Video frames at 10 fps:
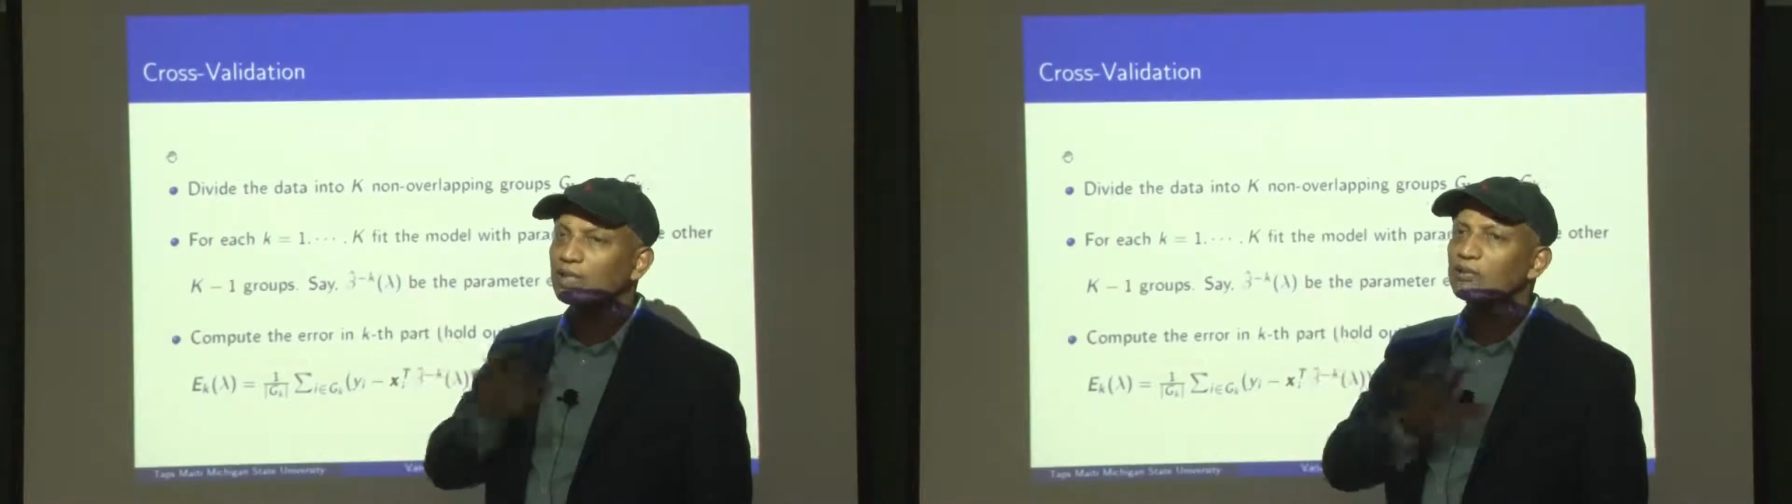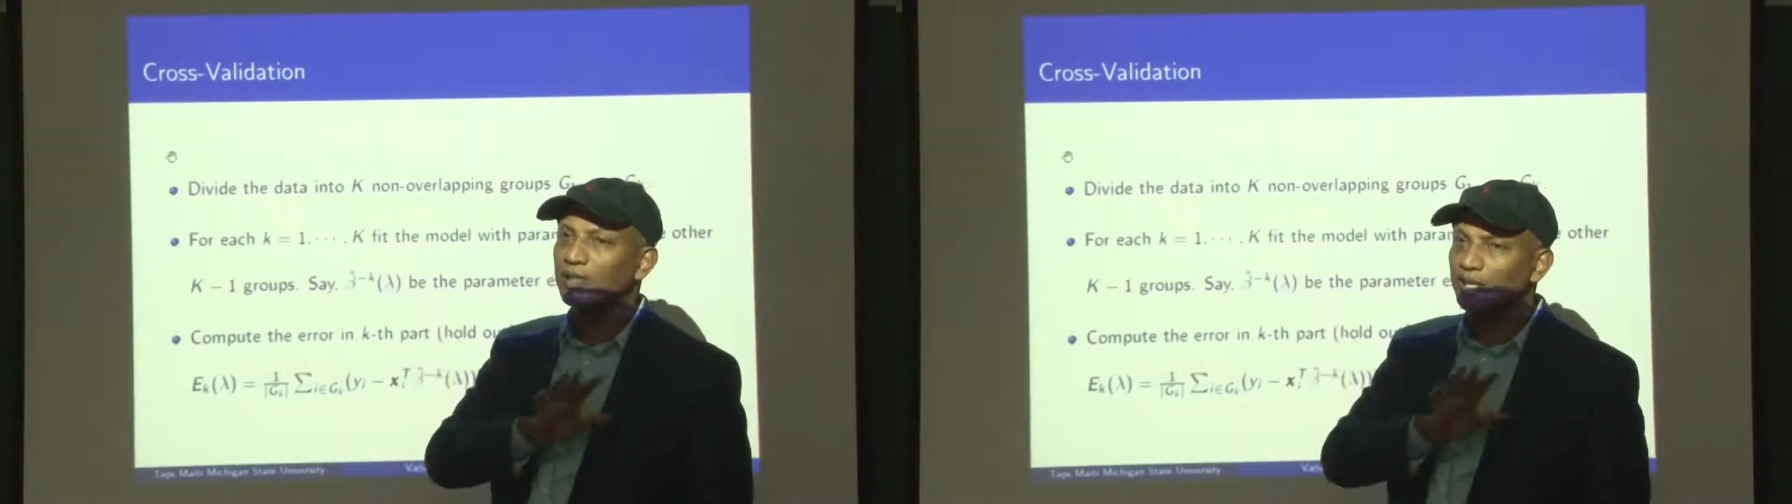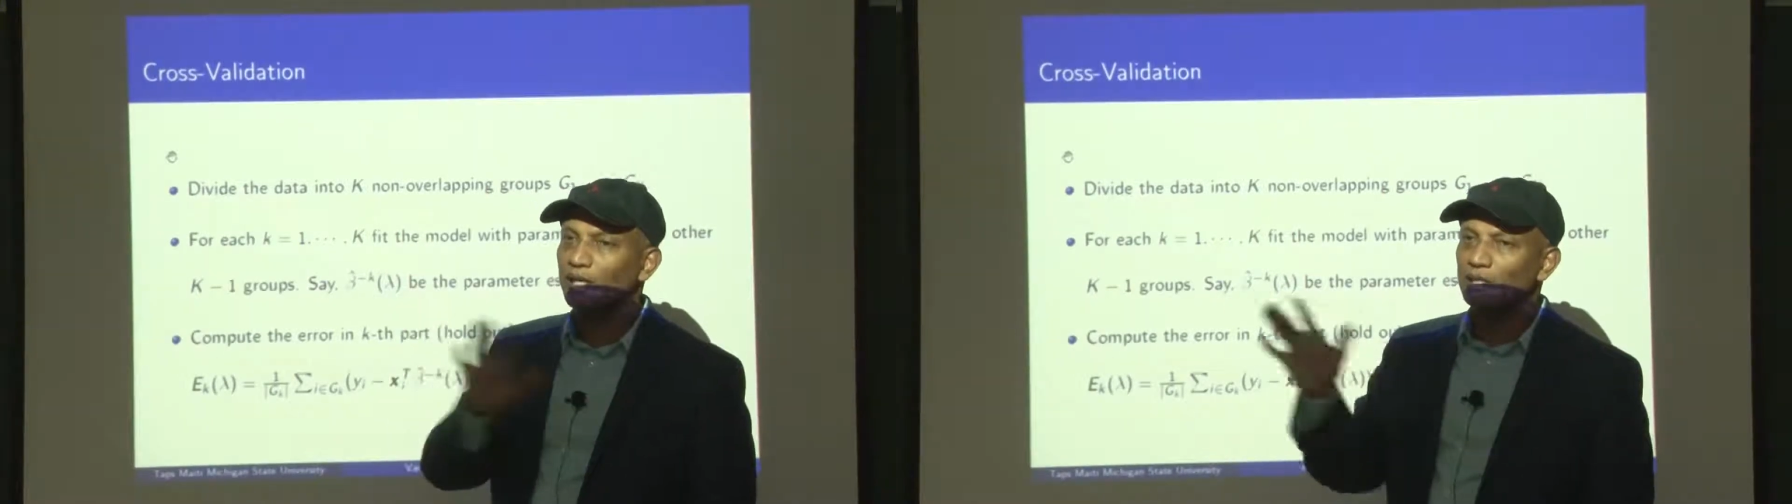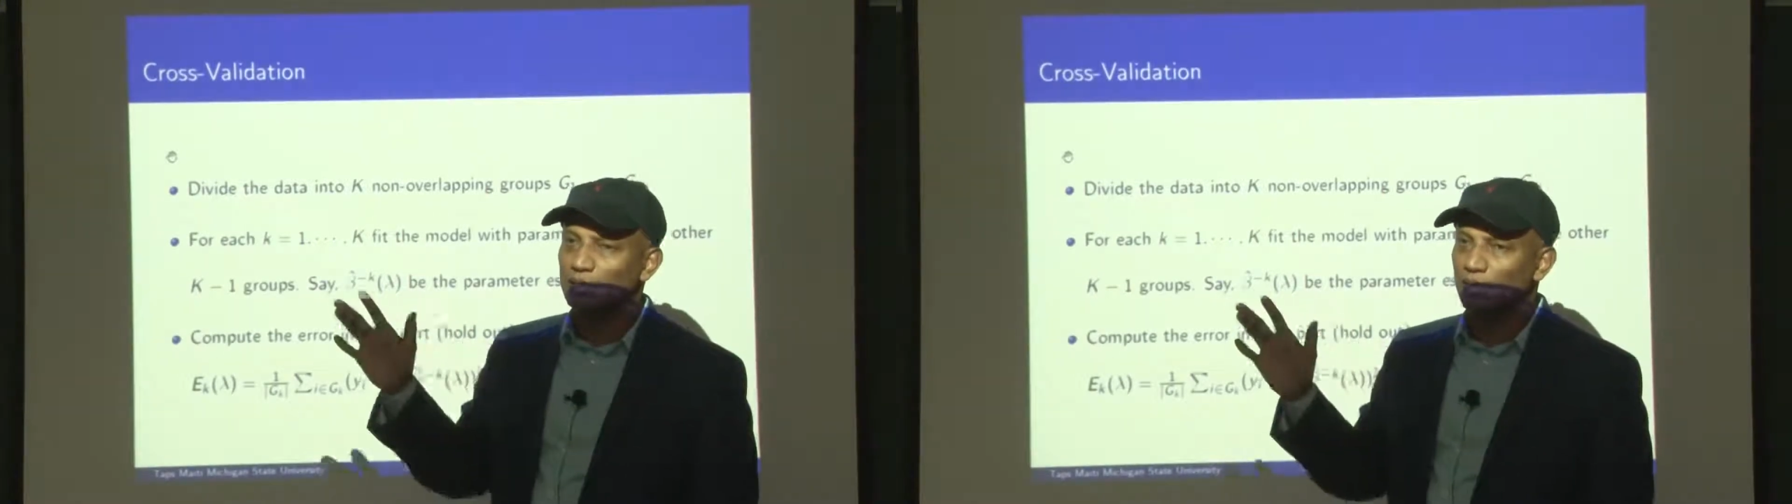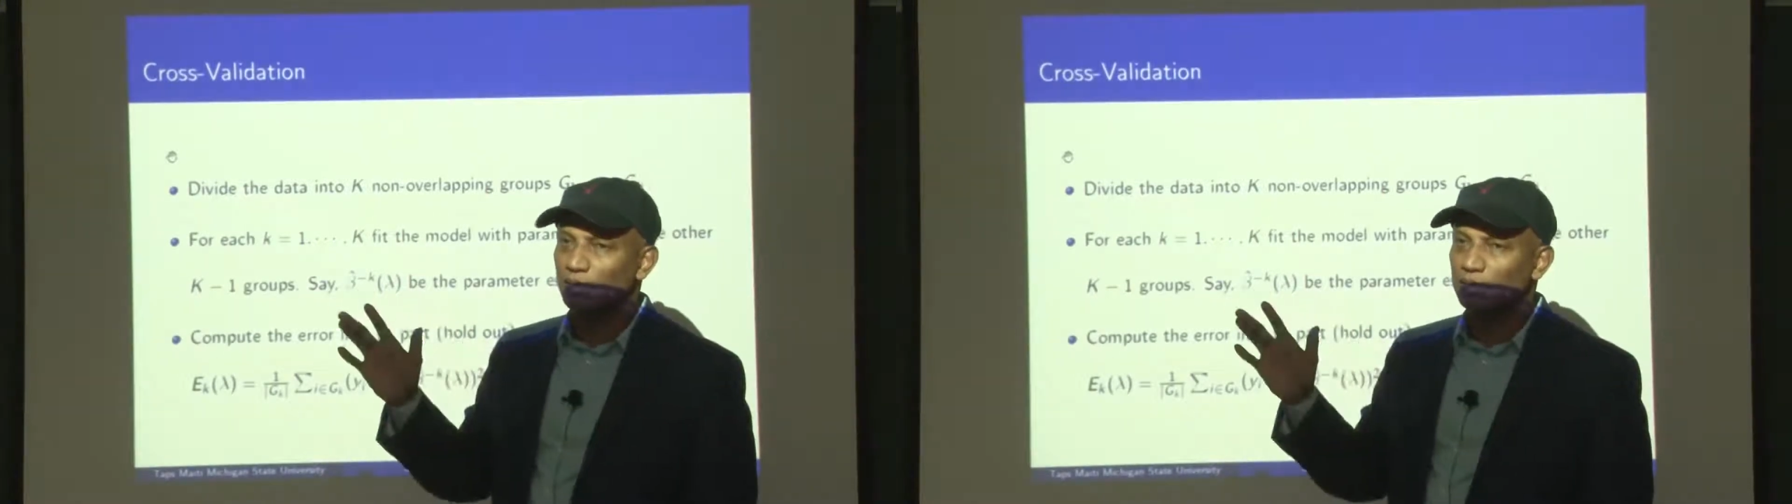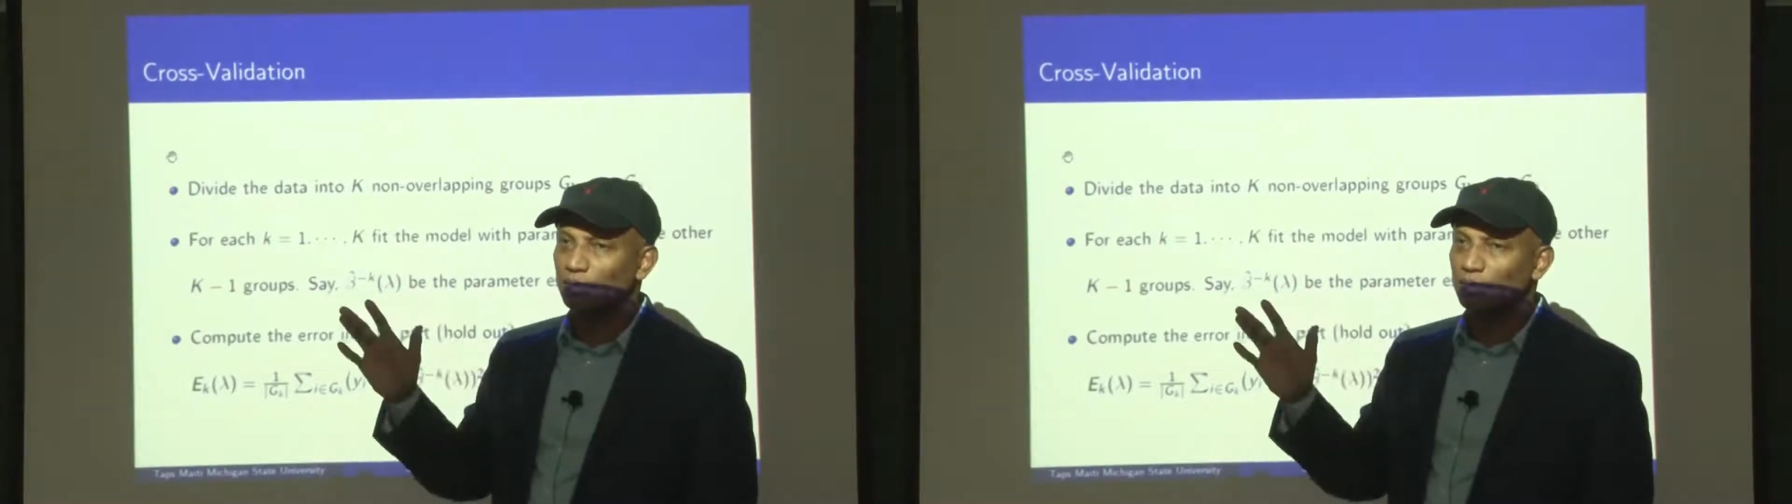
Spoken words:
is very unstable.